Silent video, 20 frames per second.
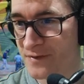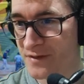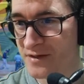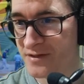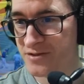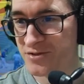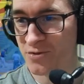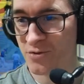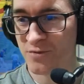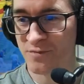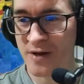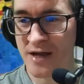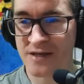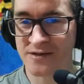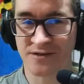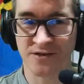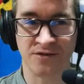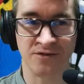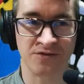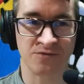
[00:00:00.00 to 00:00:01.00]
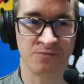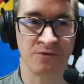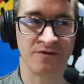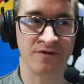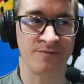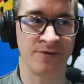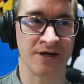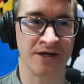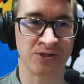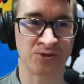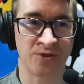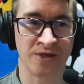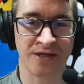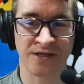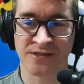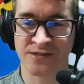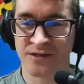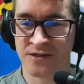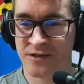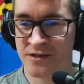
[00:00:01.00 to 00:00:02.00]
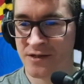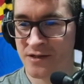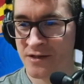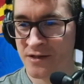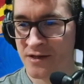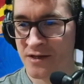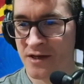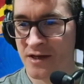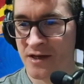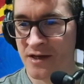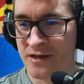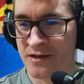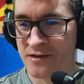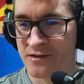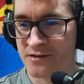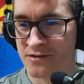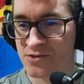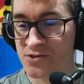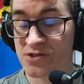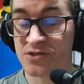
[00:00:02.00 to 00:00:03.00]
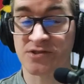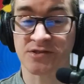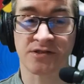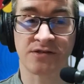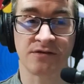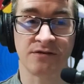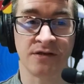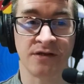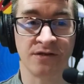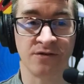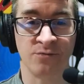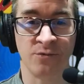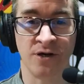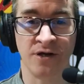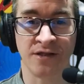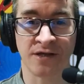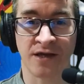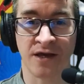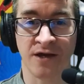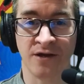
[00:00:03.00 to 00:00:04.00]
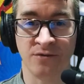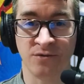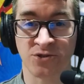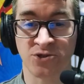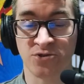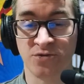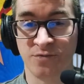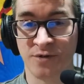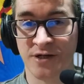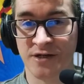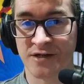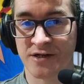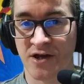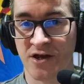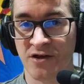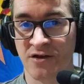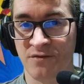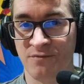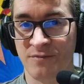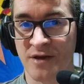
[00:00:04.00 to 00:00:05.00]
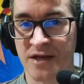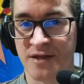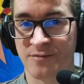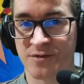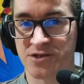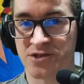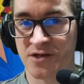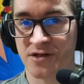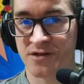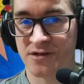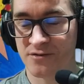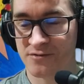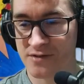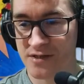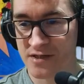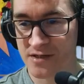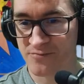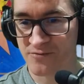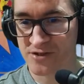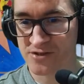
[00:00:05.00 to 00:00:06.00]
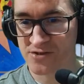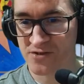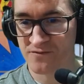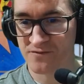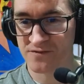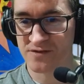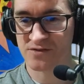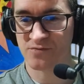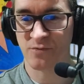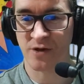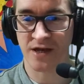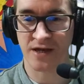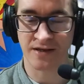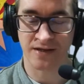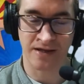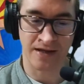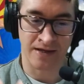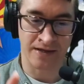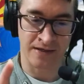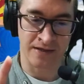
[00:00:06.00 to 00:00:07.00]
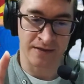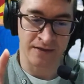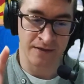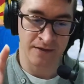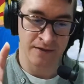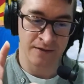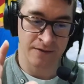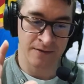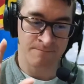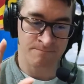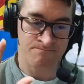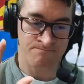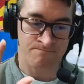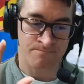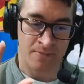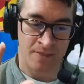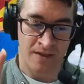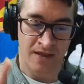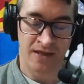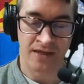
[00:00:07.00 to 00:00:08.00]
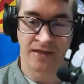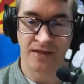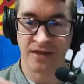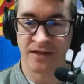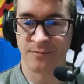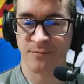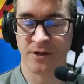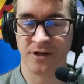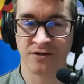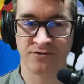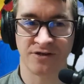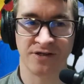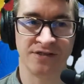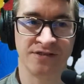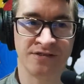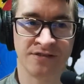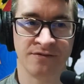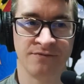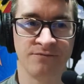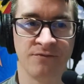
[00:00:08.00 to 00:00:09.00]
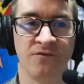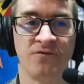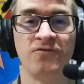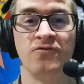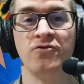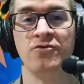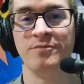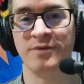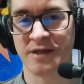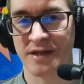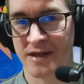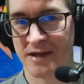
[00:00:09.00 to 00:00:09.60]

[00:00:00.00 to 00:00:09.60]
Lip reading: it's not all bad news with the Padres. And just a short while ago, Manny Machado did a press conference where he and the Padres formally